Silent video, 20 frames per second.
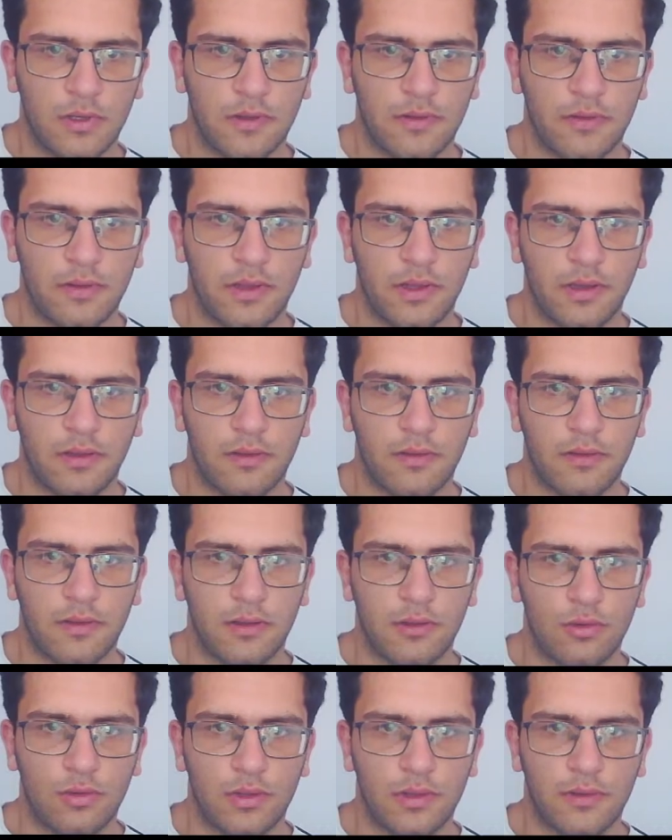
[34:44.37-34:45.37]
Let's take
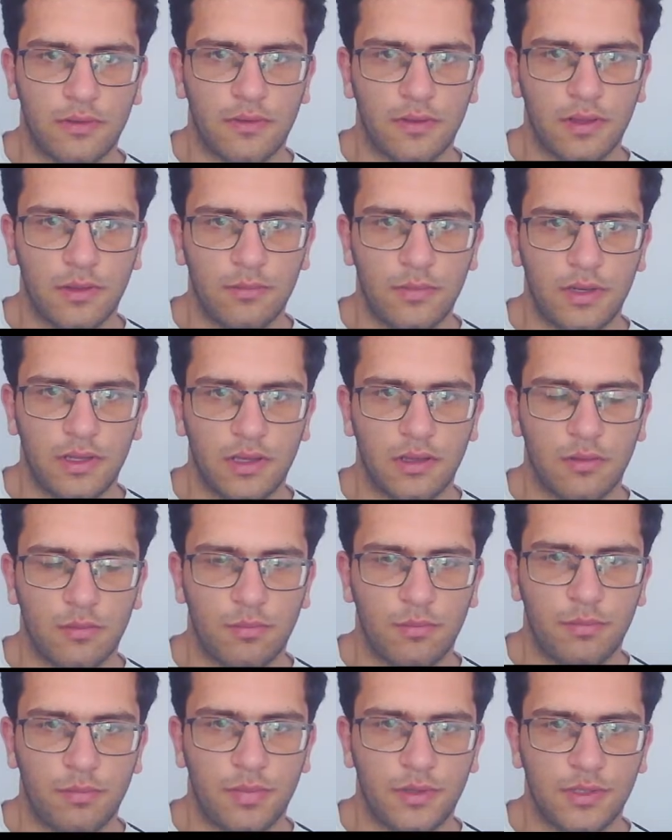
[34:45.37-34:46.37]
c2 and some
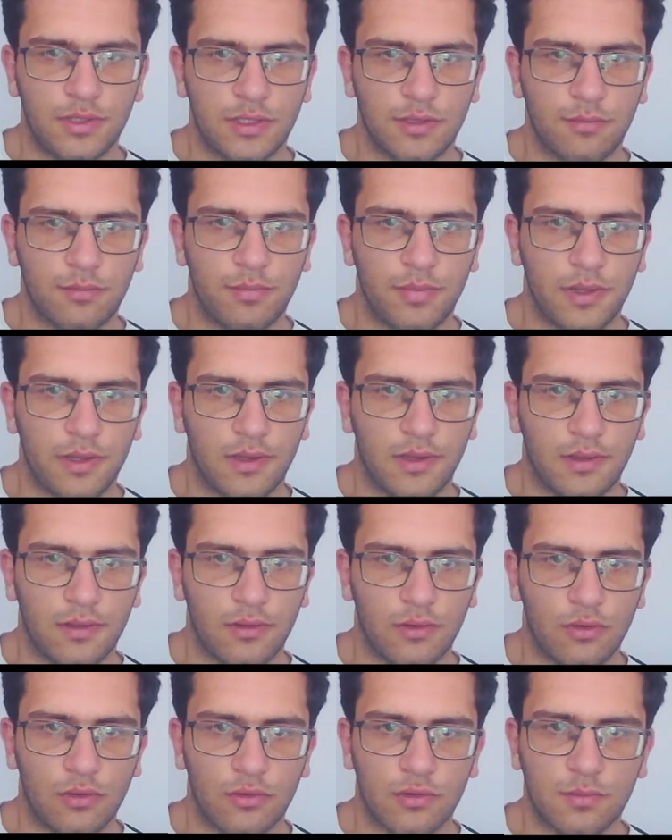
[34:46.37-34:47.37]
like bishop
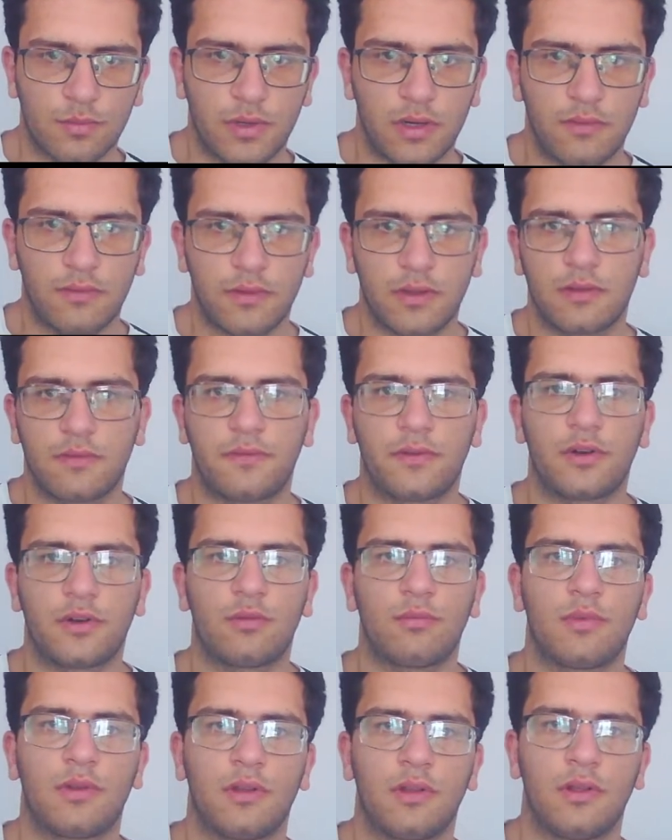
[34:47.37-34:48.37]
back or prevent
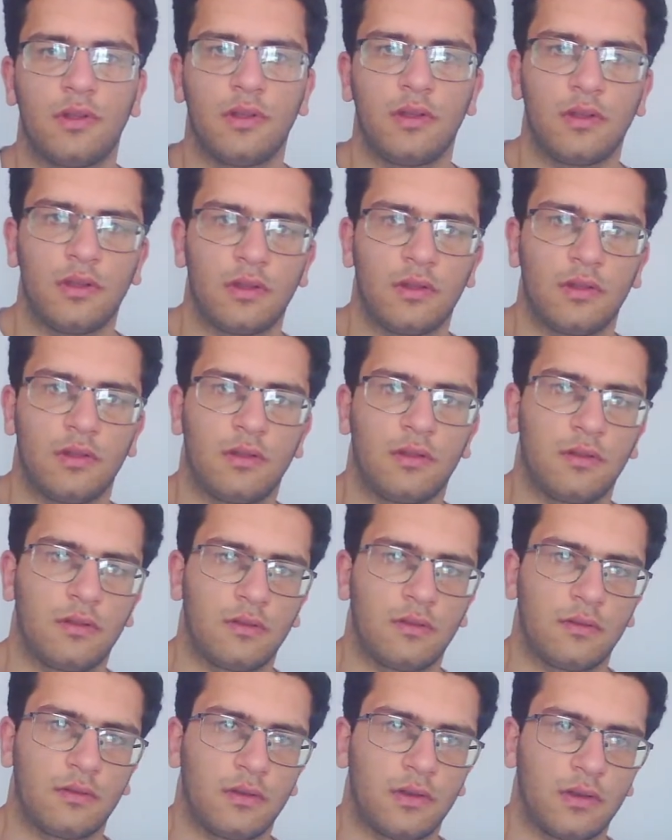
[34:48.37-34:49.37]
from
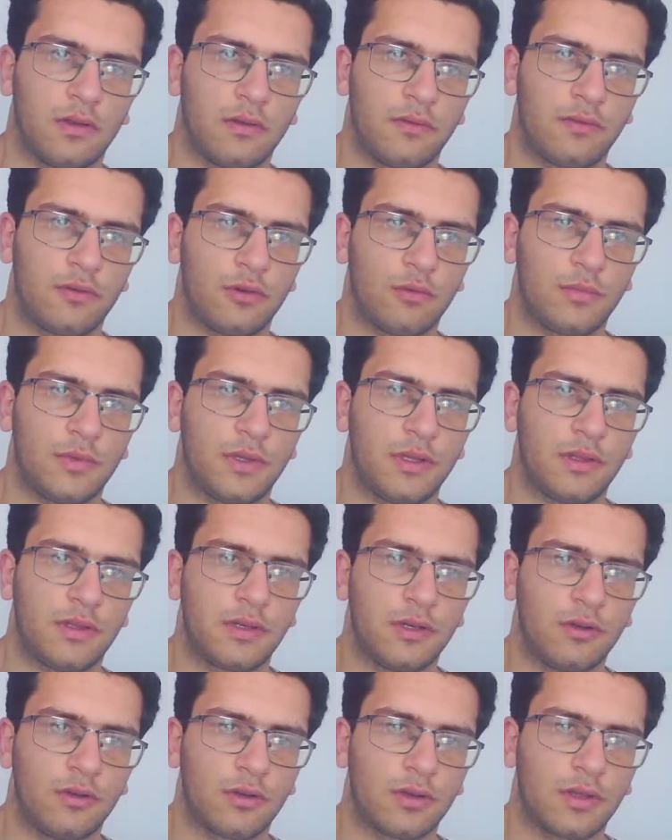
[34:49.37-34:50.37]

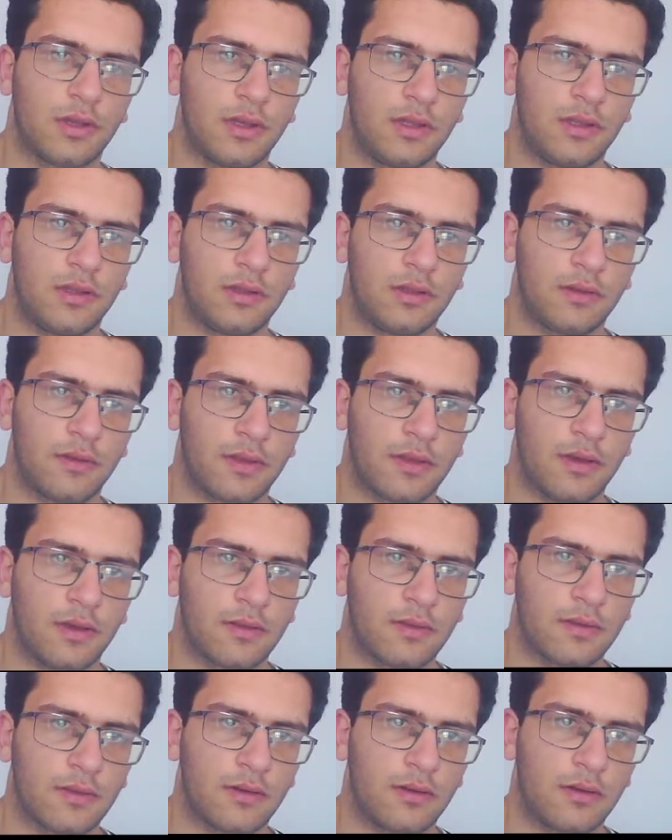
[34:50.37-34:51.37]
d3, okay? It's
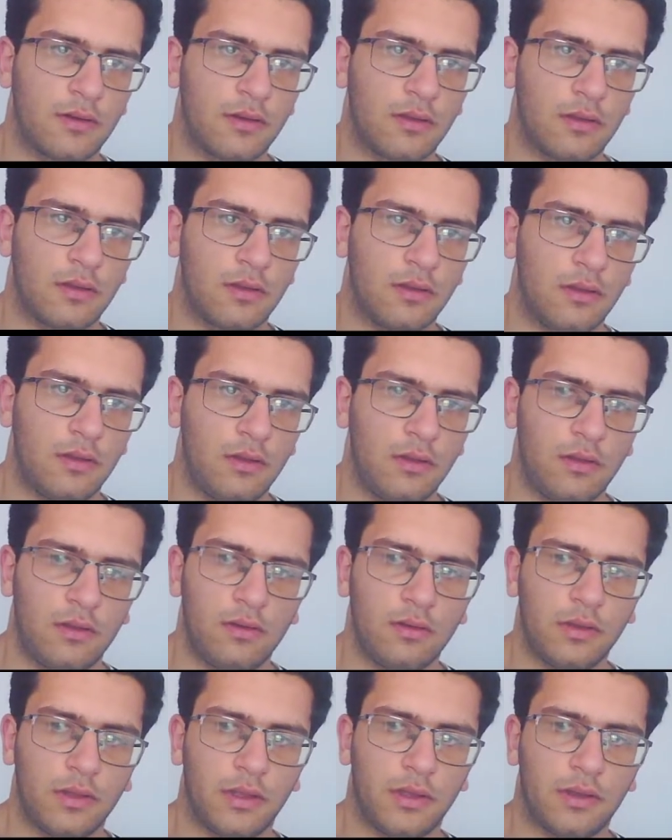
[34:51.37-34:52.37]
castle.
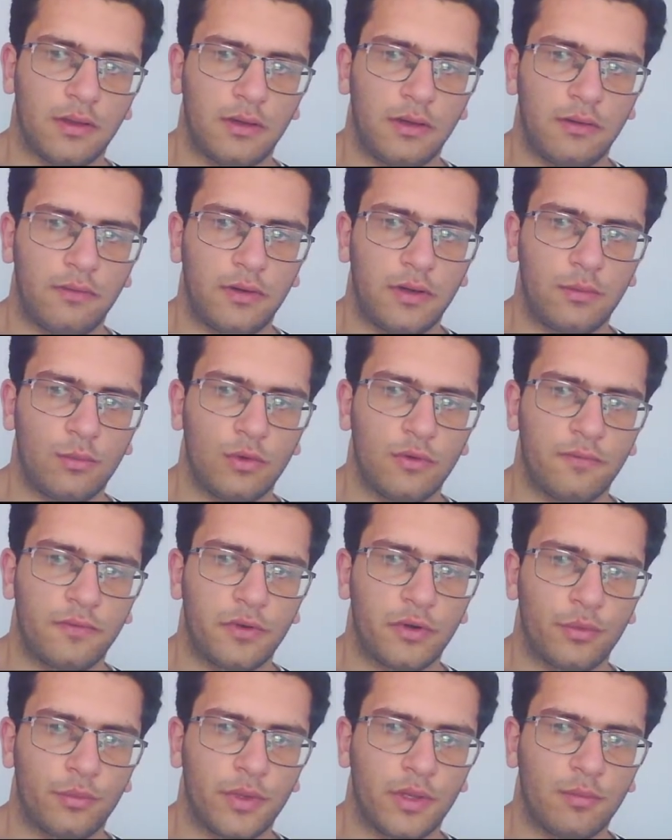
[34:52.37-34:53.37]
Okay, clever
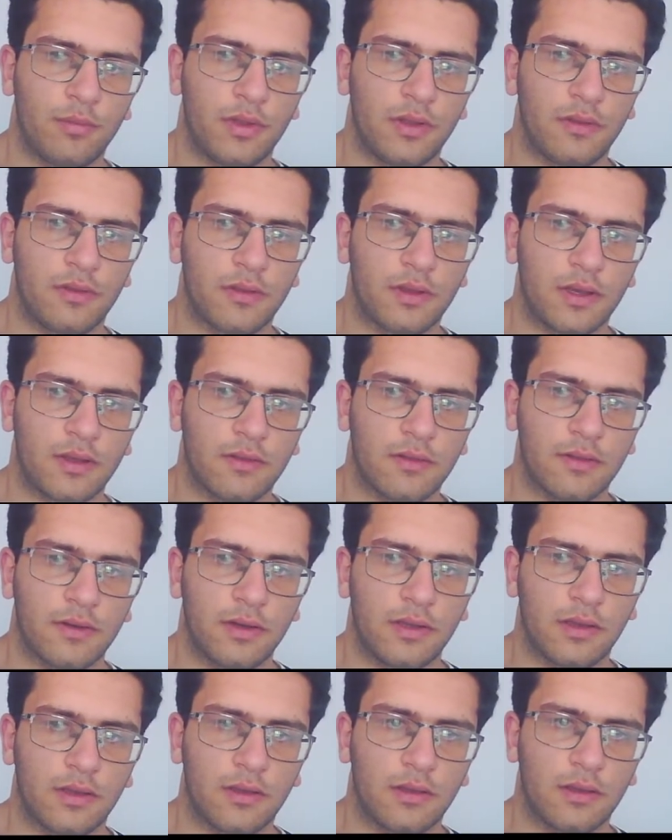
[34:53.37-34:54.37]
move from him, he's
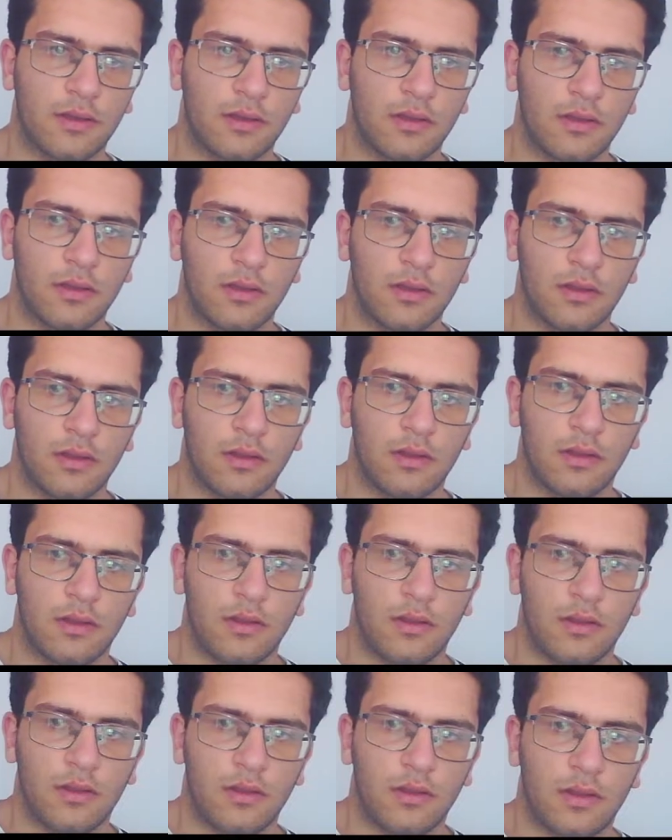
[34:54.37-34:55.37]
castling.
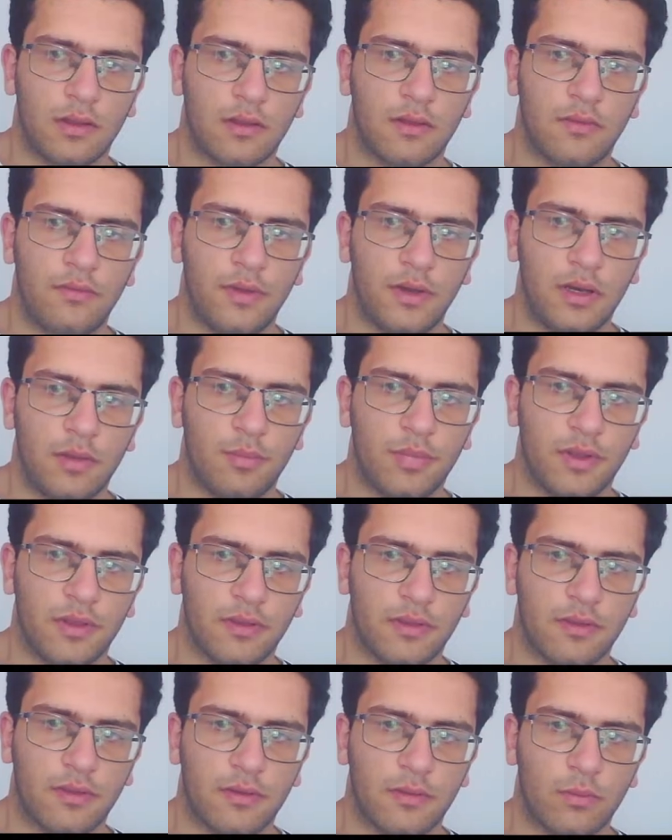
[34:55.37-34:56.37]
Yes,
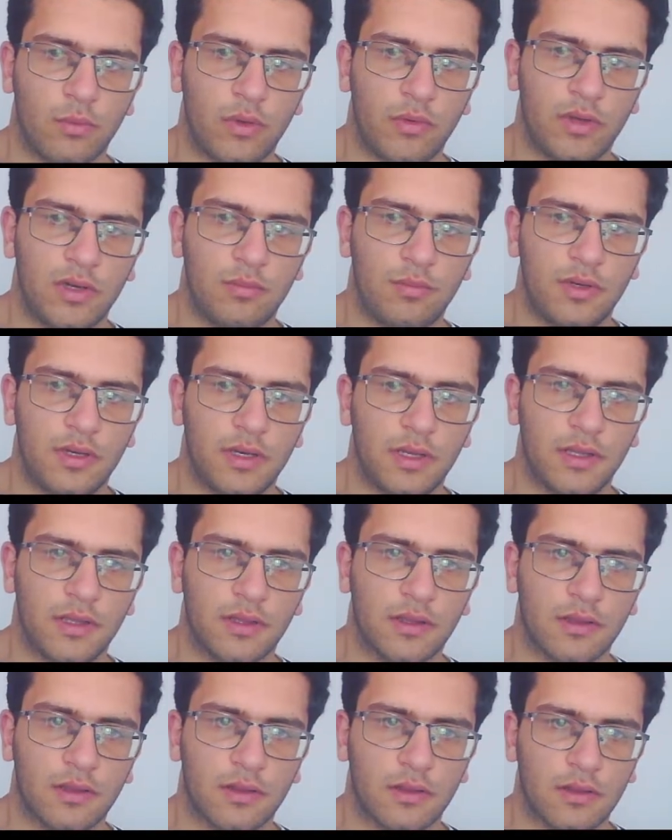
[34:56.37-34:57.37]
Philippines, we will
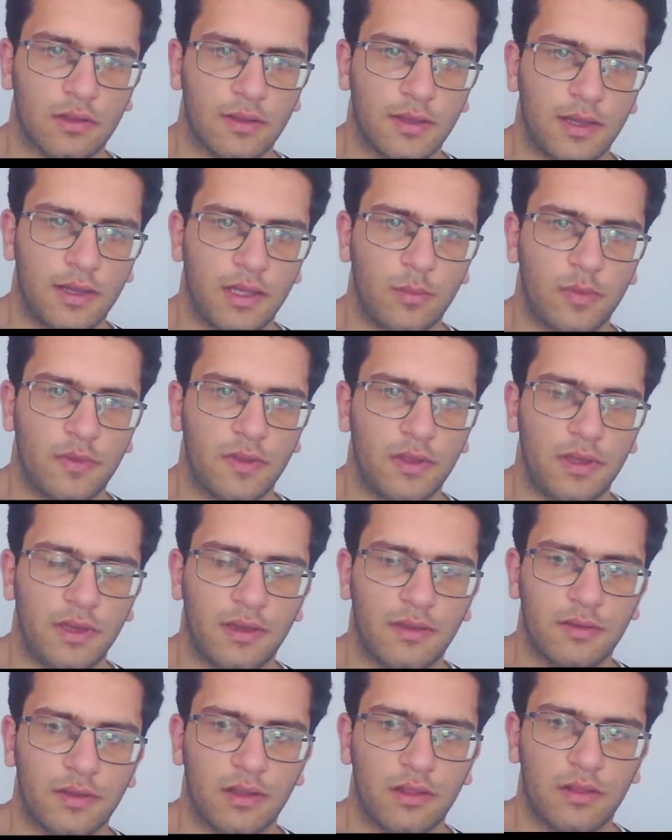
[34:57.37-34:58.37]
play. I'm
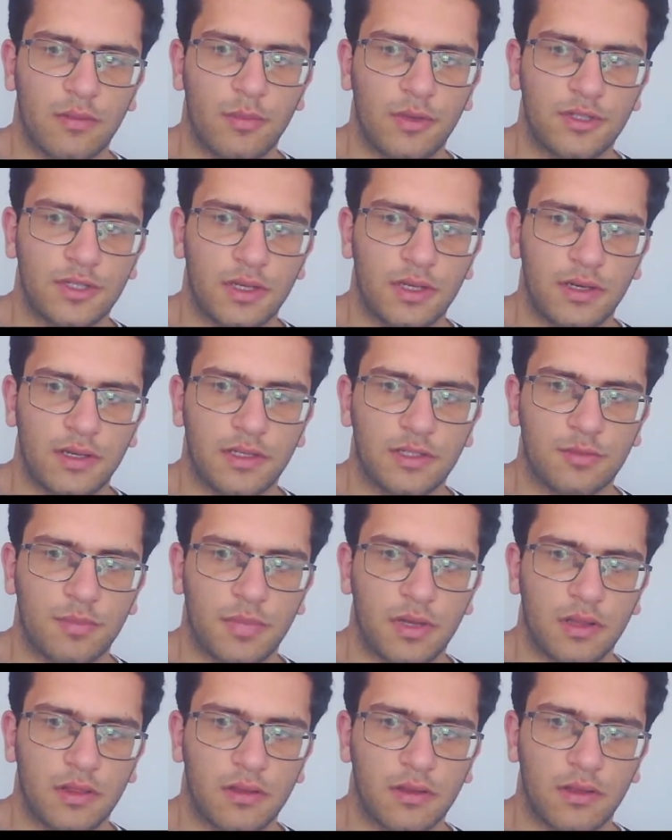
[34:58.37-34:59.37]
saying send me
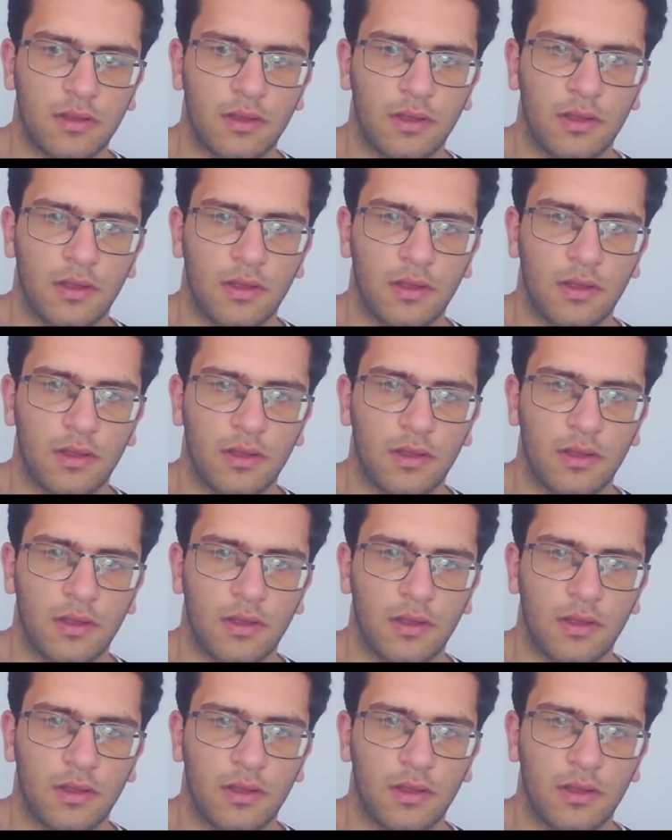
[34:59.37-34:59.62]
challenge, but